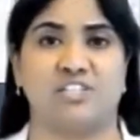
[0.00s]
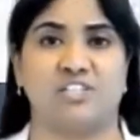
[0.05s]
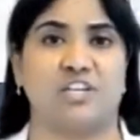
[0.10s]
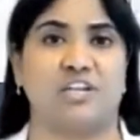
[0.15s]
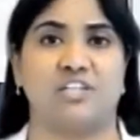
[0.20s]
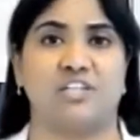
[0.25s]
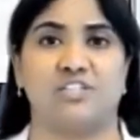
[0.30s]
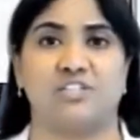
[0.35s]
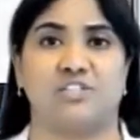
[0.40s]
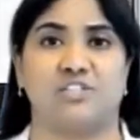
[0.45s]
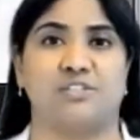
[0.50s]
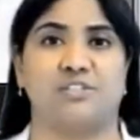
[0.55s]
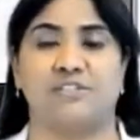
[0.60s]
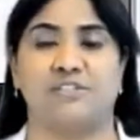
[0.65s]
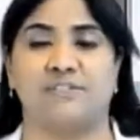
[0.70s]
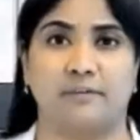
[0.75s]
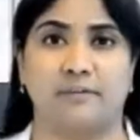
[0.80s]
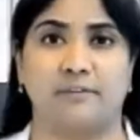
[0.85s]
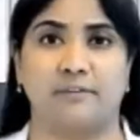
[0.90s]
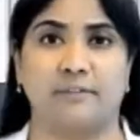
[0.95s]

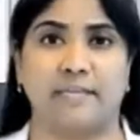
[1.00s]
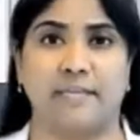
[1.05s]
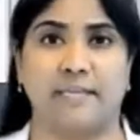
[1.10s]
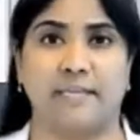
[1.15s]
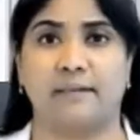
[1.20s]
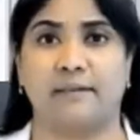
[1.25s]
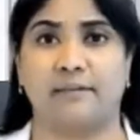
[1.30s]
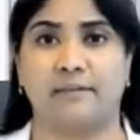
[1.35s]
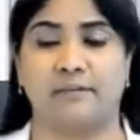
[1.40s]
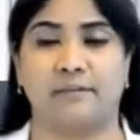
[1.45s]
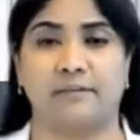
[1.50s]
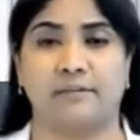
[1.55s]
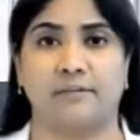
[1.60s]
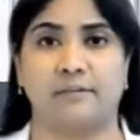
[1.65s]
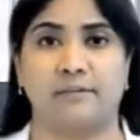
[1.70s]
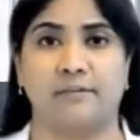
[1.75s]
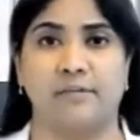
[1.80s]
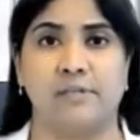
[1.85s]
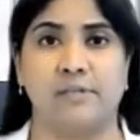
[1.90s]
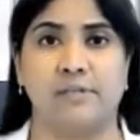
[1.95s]
charges.
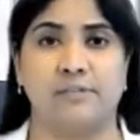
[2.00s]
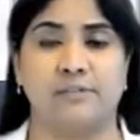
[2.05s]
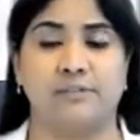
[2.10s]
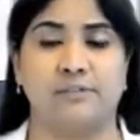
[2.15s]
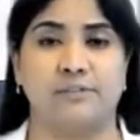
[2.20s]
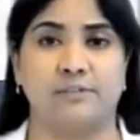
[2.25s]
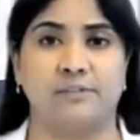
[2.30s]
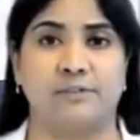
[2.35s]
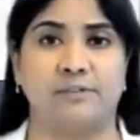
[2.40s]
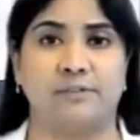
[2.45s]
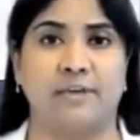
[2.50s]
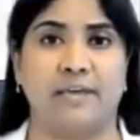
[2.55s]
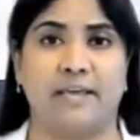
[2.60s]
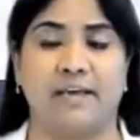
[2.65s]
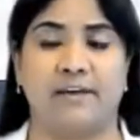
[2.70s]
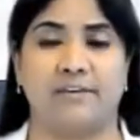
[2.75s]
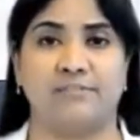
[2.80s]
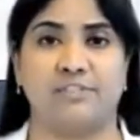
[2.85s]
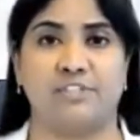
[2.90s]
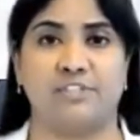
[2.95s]
You have a